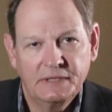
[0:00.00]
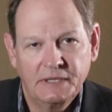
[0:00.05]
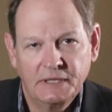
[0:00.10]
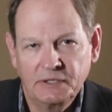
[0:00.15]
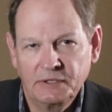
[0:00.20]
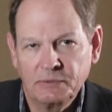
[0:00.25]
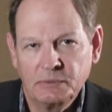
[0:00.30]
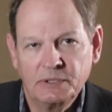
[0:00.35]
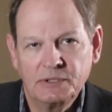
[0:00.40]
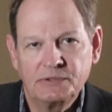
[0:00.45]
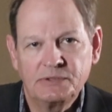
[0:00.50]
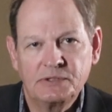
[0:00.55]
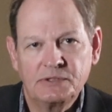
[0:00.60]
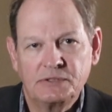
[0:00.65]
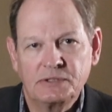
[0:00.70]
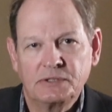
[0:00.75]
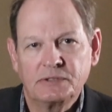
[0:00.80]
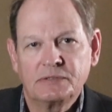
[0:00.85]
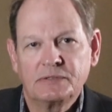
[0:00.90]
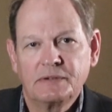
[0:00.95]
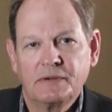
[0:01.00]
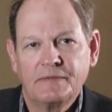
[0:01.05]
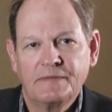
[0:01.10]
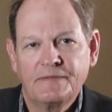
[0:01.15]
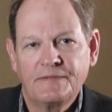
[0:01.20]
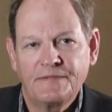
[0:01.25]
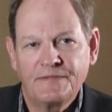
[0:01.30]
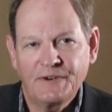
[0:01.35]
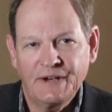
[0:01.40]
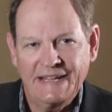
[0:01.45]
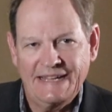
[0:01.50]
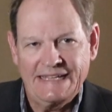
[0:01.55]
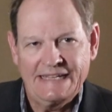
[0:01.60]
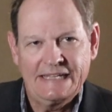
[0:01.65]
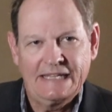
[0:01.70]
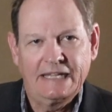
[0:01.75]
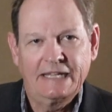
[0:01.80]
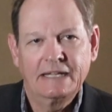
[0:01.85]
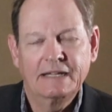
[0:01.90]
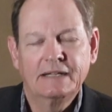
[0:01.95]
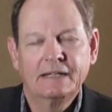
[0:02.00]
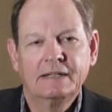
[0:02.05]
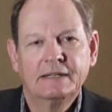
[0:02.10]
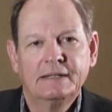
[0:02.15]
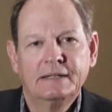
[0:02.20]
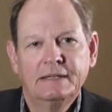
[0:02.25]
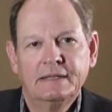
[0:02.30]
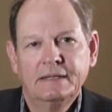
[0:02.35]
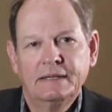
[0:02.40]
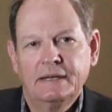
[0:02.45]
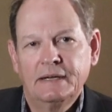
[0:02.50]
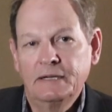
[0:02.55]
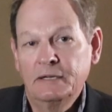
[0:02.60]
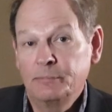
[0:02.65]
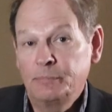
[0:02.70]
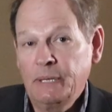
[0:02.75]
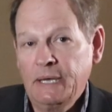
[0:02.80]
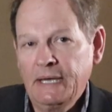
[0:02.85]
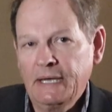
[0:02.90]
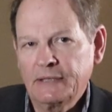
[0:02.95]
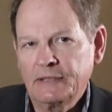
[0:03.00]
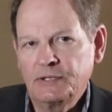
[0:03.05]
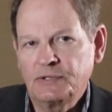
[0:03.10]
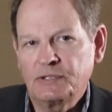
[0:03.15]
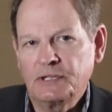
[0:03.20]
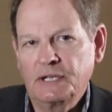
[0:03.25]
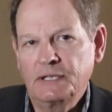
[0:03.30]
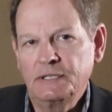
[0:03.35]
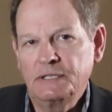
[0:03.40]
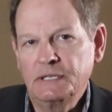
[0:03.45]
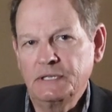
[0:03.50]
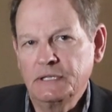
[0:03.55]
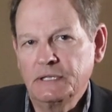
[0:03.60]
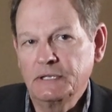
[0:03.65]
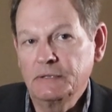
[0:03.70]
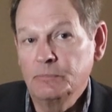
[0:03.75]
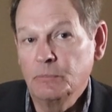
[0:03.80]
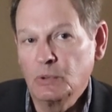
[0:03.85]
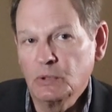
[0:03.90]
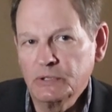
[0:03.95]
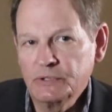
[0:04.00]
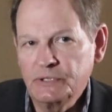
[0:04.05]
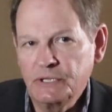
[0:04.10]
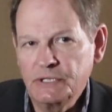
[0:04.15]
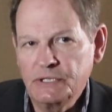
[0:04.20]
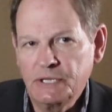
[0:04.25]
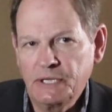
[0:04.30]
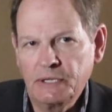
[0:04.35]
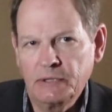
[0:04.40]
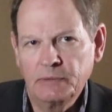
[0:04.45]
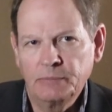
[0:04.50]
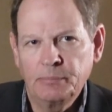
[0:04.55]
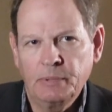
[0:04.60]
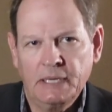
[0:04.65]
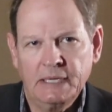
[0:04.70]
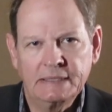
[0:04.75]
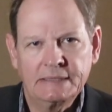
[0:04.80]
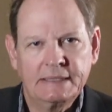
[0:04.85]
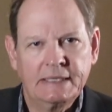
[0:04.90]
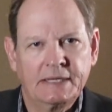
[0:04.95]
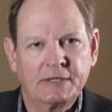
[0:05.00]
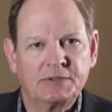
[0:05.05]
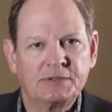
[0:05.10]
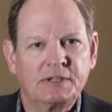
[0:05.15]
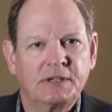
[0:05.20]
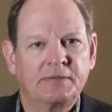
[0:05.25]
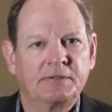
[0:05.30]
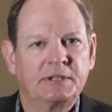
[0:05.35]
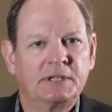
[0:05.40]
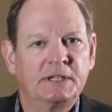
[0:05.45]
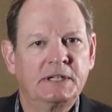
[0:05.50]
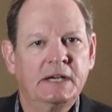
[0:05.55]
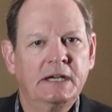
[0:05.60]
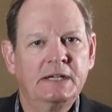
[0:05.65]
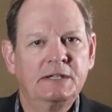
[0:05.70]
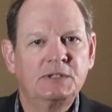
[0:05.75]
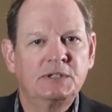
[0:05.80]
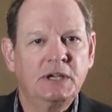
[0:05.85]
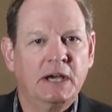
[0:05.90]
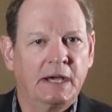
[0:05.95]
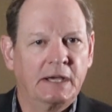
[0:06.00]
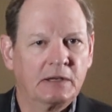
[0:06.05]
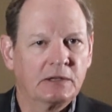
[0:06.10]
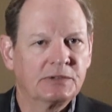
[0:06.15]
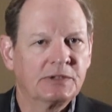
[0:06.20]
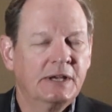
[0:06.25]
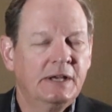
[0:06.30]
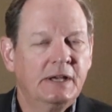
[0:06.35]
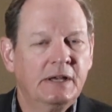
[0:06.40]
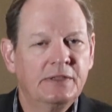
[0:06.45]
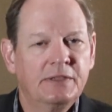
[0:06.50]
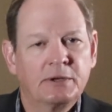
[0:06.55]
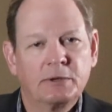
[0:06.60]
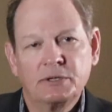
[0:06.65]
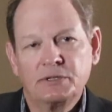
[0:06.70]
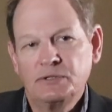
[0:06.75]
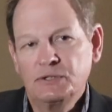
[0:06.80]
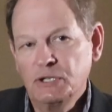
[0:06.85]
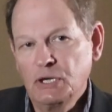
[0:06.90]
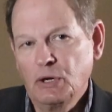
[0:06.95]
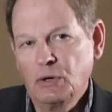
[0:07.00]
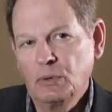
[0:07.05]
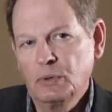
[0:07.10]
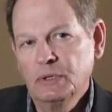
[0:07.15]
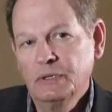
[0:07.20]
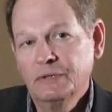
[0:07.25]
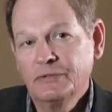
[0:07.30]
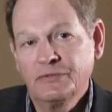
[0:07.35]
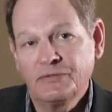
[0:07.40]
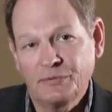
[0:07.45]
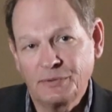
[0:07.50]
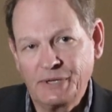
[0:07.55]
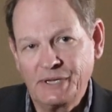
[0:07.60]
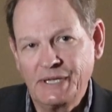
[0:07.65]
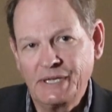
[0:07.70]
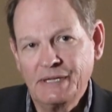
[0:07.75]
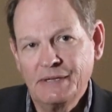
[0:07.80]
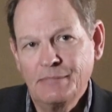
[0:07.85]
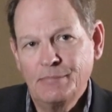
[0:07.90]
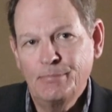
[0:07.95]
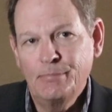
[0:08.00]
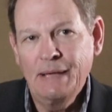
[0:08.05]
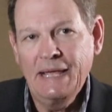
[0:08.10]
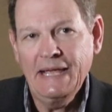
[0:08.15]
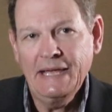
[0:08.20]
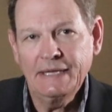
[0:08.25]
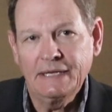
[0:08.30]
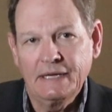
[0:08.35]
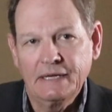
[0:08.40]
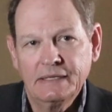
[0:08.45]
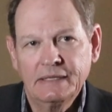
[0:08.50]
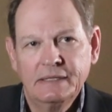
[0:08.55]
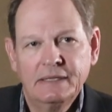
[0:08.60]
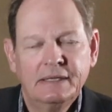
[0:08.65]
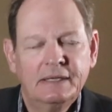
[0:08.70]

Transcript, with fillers: ignorance is just frightening. I unpack this idea in more detail in podcast 79 titled "There is no free manna."